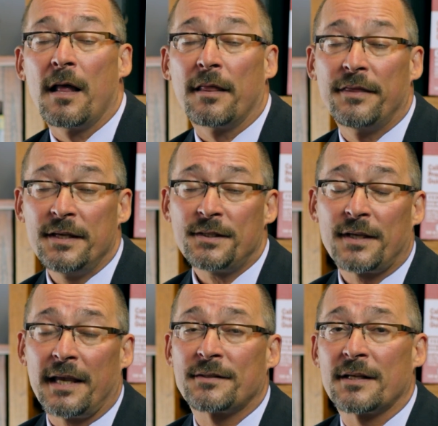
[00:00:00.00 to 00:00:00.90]
This
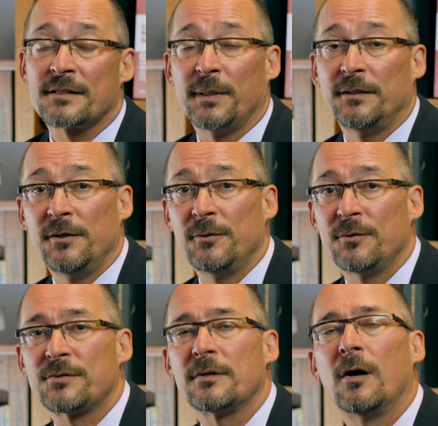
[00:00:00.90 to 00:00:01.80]
case has been
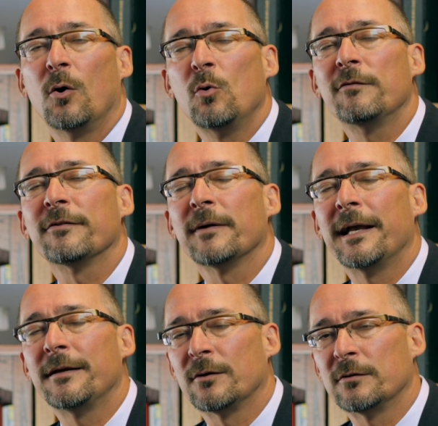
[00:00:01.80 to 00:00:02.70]
used over
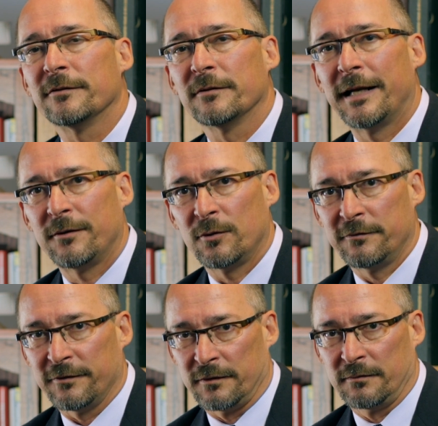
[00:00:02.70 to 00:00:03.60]
and over and
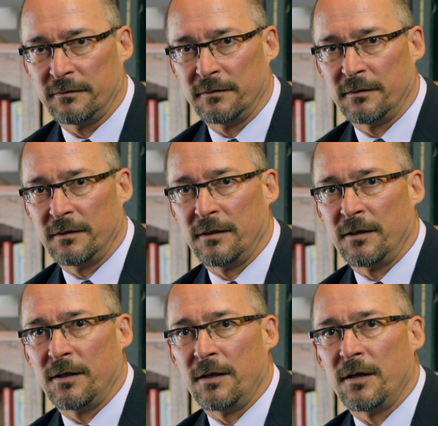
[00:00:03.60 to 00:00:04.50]
over
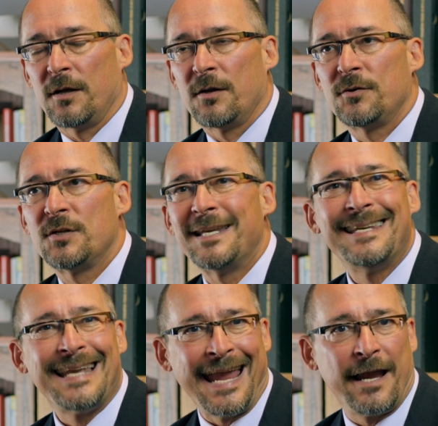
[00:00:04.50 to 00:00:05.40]
to
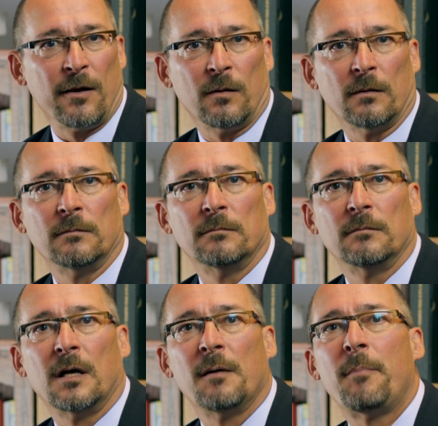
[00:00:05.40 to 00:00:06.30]
nail
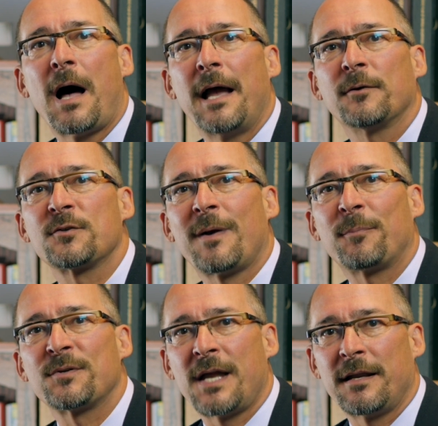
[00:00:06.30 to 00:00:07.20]
a buyer's
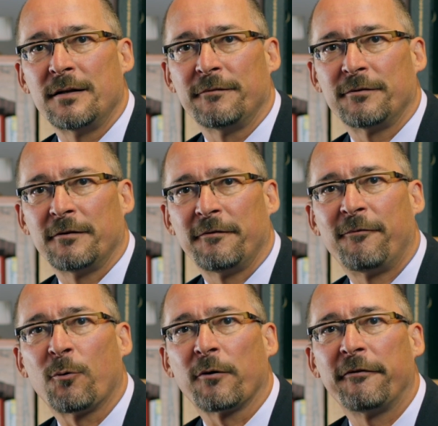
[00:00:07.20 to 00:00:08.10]
representative
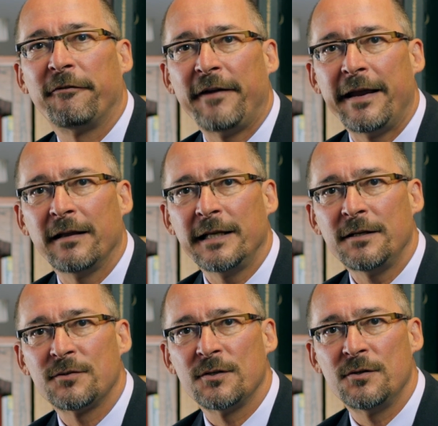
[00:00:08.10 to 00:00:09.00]
for failing
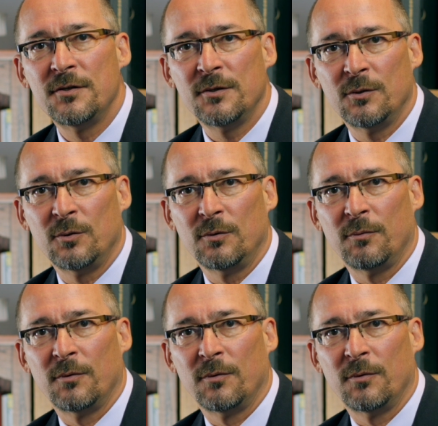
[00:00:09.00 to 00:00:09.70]
to do